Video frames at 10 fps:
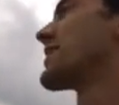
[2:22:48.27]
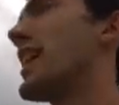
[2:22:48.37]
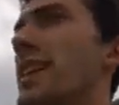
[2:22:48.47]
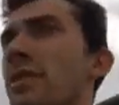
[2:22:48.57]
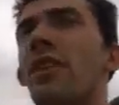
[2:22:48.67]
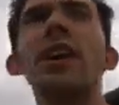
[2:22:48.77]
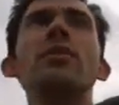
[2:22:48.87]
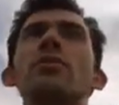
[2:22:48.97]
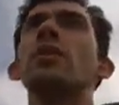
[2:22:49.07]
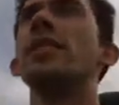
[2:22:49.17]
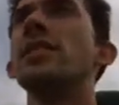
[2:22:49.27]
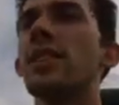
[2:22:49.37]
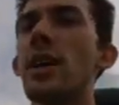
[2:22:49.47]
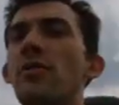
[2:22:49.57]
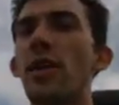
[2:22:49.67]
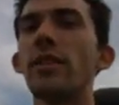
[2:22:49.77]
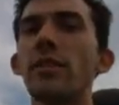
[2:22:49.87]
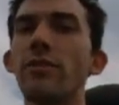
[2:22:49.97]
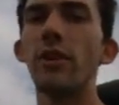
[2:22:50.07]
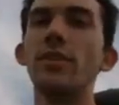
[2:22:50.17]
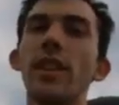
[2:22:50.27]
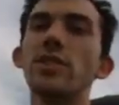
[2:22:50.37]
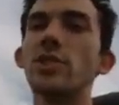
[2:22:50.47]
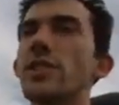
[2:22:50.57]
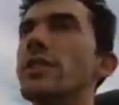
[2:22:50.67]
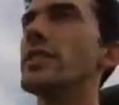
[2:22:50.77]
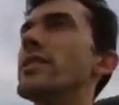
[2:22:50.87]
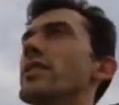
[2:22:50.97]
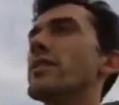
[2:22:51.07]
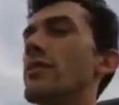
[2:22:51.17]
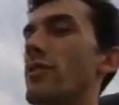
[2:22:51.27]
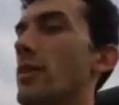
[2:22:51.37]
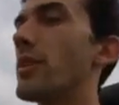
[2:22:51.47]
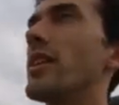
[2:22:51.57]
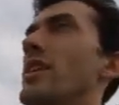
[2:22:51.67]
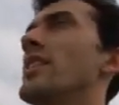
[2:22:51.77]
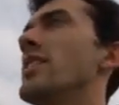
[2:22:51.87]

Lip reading: I need to find this type of microphone that's shielded from